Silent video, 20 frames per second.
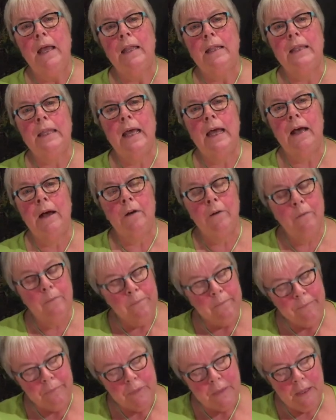
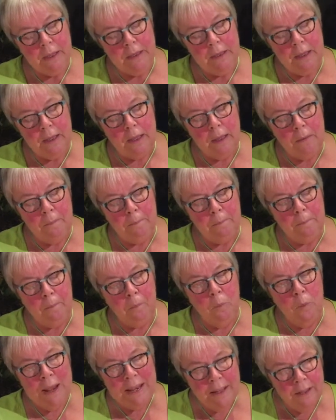Now,
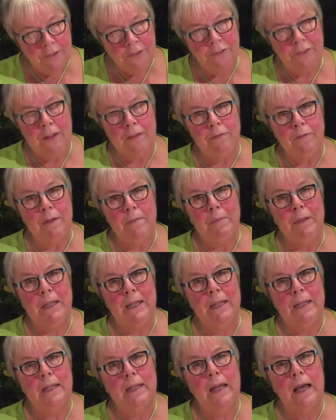when I say
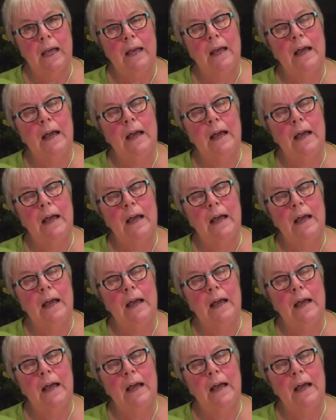feminine,